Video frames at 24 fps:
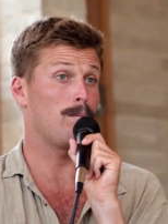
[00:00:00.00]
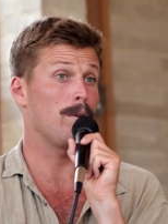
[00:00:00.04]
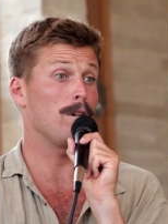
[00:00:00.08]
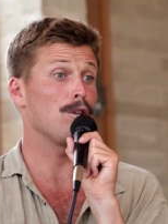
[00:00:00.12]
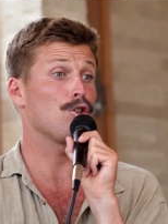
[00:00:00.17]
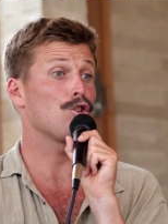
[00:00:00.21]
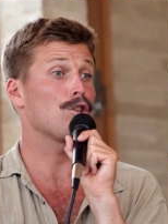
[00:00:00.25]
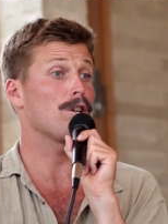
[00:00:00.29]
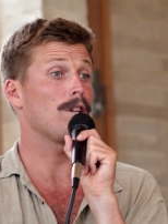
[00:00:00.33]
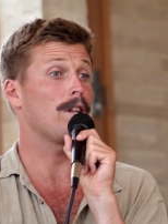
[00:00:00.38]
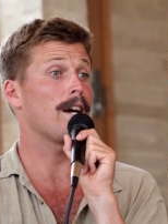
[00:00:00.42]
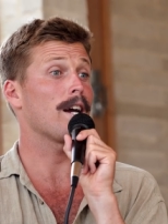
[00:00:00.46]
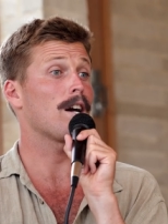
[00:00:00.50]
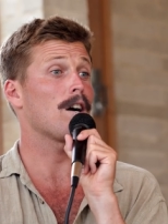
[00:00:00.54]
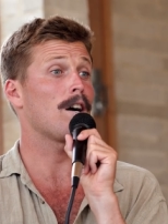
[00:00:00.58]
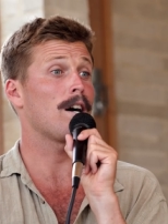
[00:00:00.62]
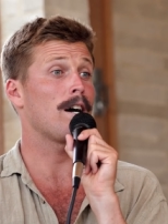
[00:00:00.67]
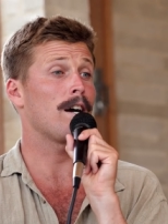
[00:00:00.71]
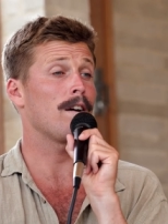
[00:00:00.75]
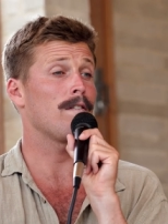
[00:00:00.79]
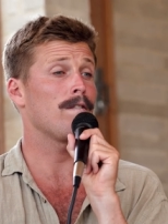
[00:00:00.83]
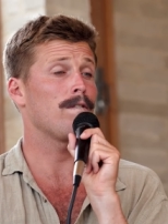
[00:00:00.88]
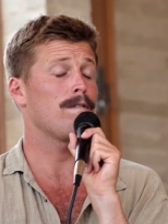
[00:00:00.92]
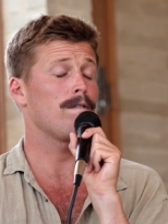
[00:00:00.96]
a big mm. ch- like
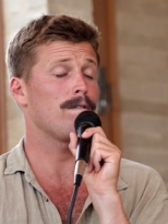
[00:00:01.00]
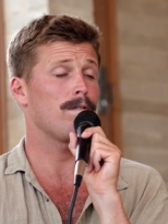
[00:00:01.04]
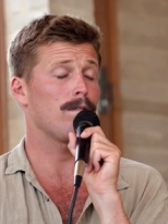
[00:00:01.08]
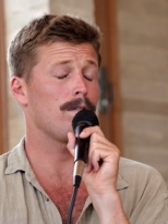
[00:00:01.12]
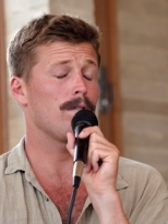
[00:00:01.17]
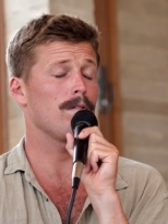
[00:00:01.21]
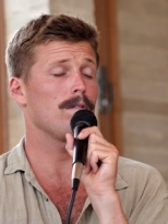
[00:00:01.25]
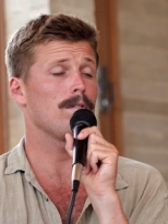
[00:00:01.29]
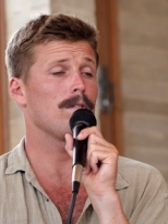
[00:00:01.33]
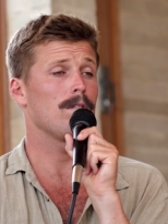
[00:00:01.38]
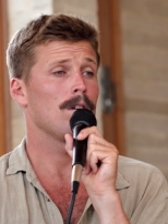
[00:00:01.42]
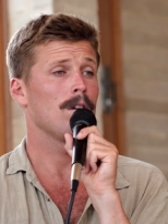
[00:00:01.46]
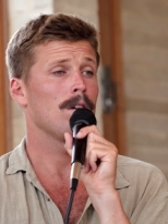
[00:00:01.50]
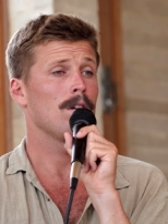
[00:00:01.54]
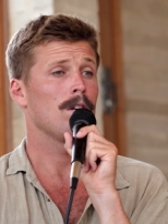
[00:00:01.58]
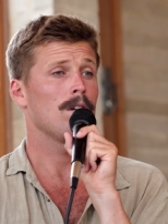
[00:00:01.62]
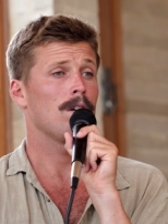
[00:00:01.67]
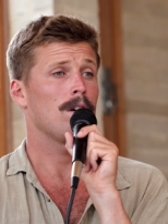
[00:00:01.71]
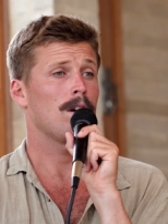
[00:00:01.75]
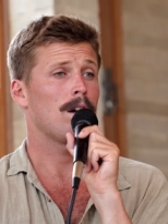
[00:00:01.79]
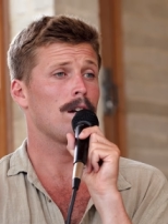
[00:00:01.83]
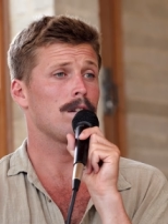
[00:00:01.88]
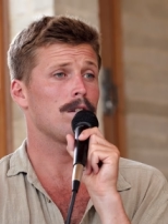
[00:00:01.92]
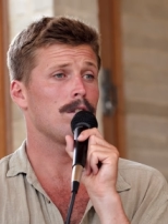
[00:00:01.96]
i've
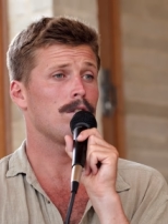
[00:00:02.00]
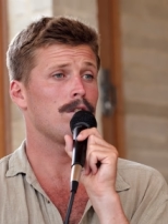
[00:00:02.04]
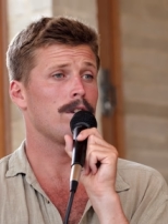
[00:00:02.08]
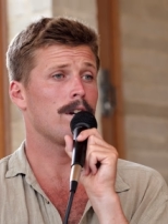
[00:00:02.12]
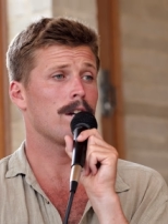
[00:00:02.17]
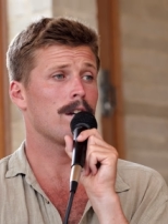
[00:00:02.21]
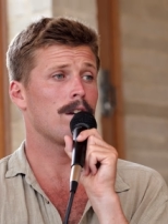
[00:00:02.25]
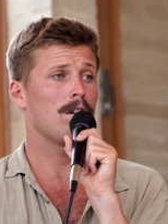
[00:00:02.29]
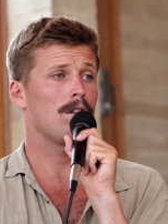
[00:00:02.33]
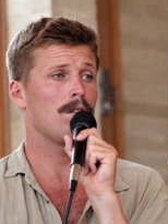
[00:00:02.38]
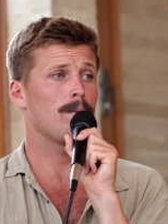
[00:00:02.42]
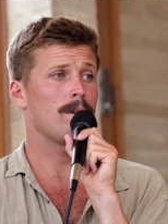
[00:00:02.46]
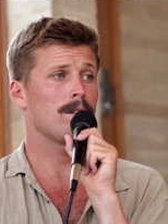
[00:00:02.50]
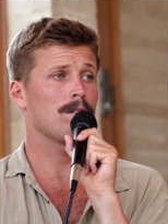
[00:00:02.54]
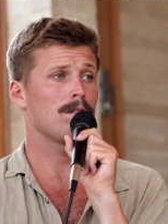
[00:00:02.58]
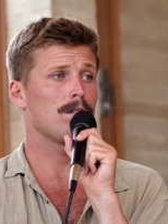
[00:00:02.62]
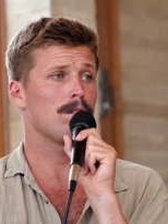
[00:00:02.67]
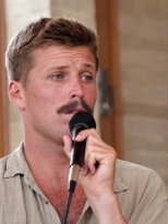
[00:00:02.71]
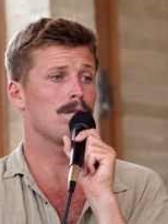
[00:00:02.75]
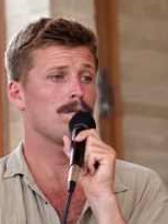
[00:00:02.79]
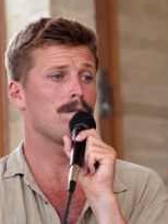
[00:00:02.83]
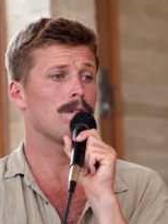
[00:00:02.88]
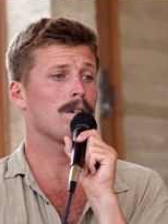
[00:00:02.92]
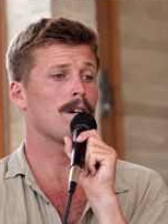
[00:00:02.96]
had to check in on
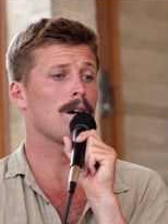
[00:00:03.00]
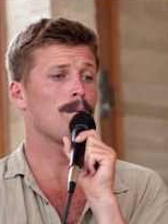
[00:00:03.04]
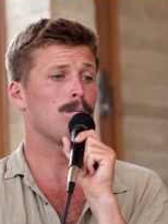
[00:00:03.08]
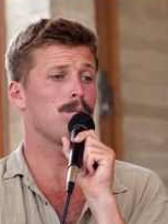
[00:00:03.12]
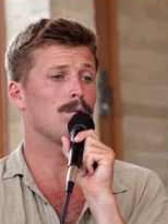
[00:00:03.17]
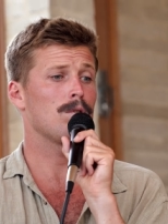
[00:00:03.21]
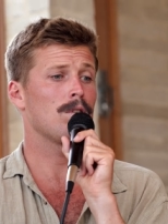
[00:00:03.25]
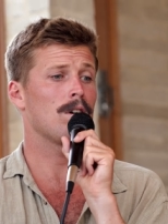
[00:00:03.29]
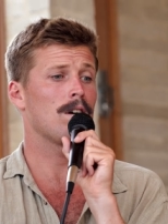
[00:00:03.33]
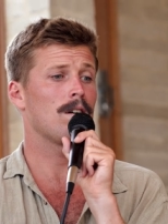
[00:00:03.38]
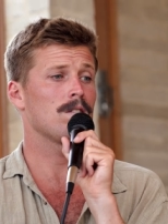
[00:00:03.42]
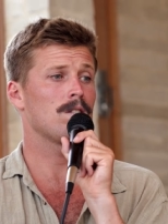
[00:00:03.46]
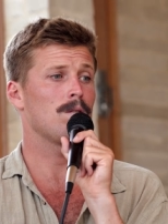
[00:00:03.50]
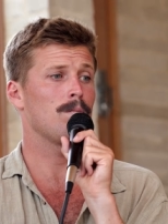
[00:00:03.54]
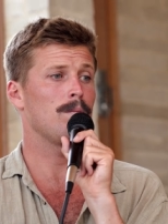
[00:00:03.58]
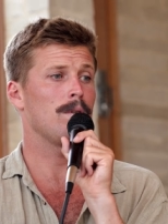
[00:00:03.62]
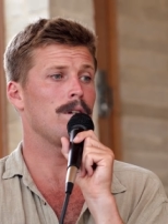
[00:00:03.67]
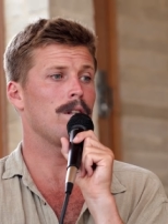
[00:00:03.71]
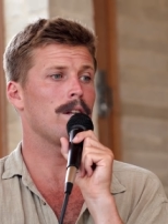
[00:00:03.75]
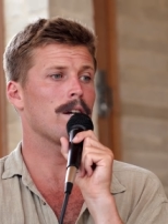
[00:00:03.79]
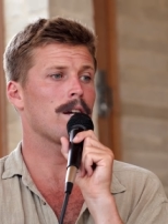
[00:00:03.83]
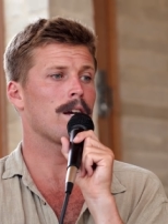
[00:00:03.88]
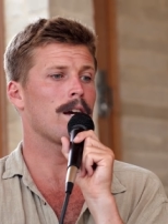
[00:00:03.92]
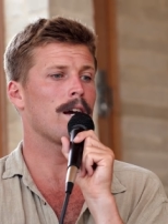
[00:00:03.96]
myself a couple times to
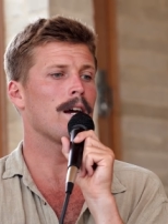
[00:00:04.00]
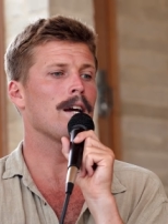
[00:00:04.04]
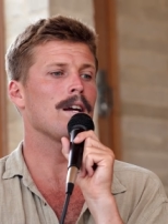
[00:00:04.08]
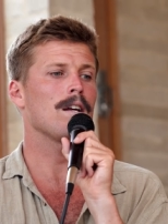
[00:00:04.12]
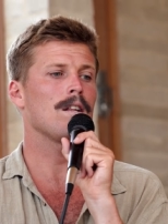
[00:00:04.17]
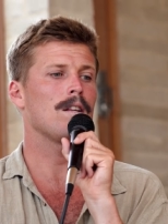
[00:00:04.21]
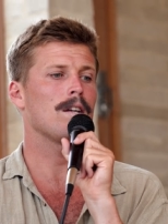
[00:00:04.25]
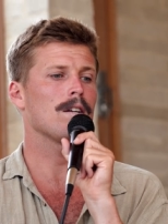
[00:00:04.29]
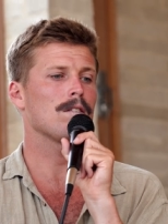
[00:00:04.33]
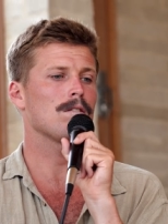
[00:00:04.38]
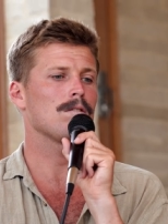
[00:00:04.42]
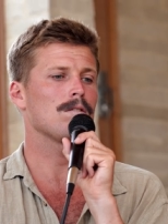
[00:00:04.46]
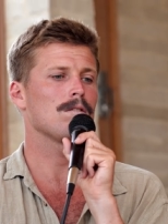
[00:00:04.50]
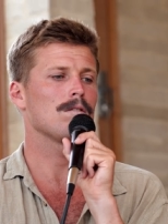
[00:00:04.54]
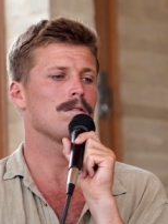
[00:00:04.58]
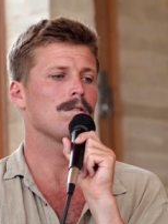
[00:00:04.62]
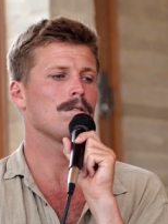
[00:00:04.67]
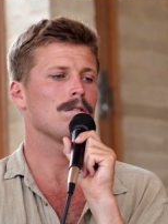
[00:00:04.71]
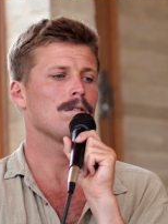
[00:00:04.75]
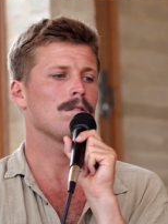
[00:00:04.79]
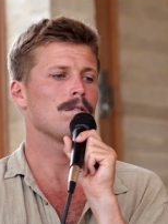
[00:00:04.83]
be like hey like